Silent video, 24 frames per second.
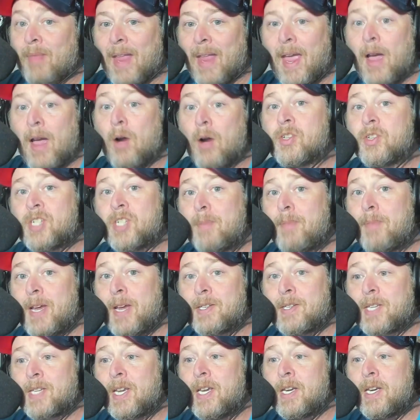
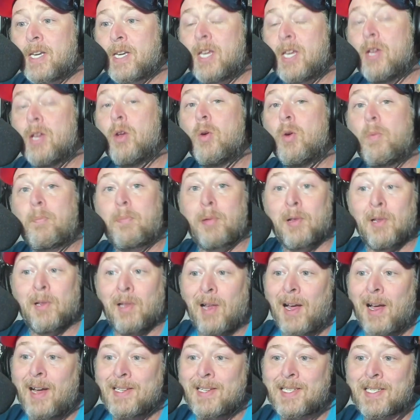LGBTQ
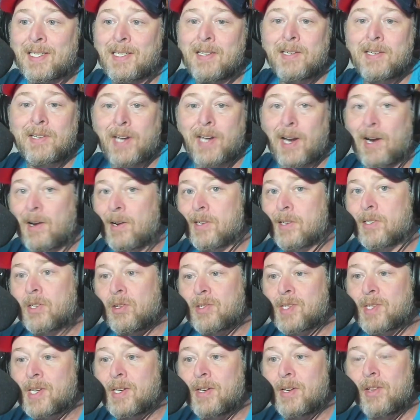plus
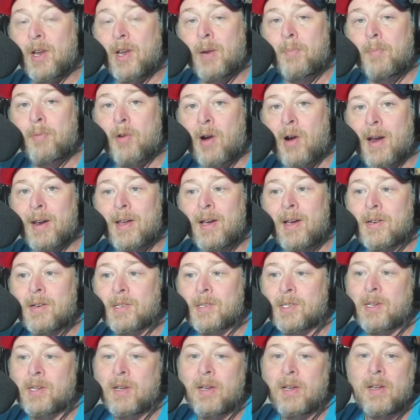characters into their
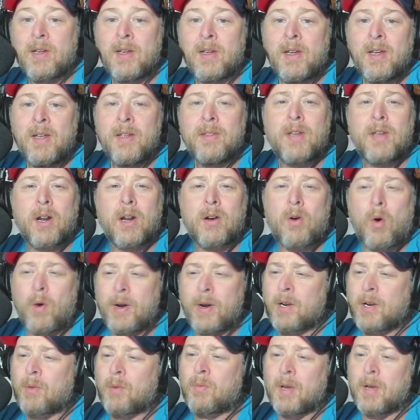products. They're
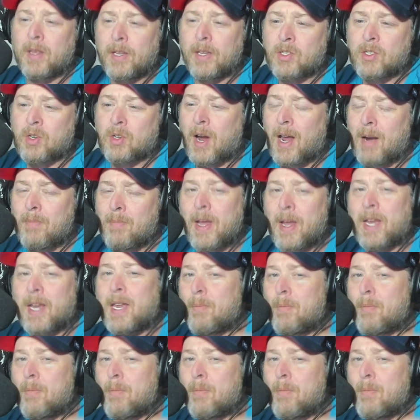going to really try to make